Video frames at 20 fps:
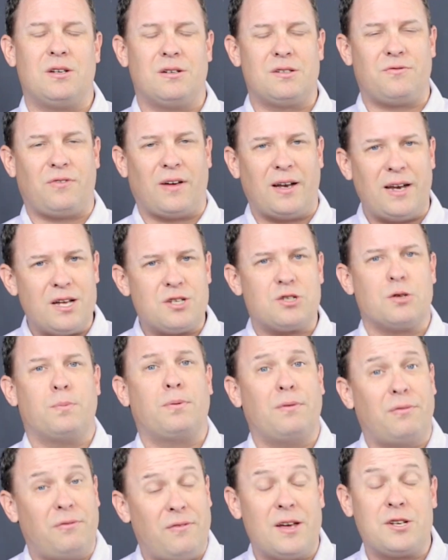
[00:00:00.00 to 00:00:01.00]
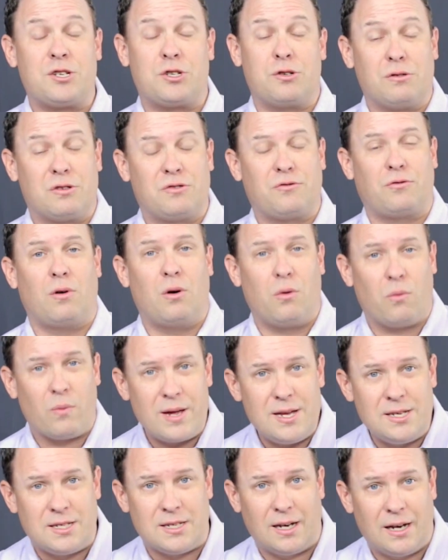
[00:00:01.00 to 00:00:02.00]
There's financial professionals for a
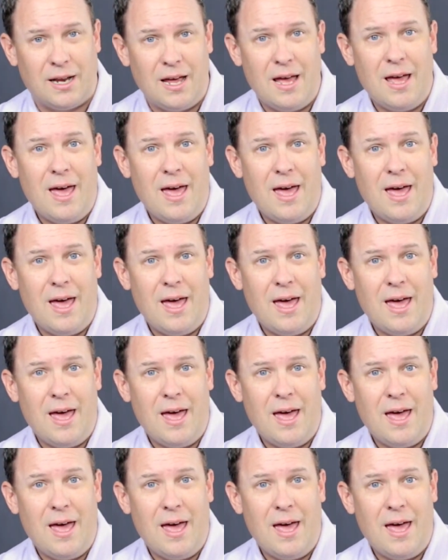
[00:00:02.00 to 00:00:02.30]
reason.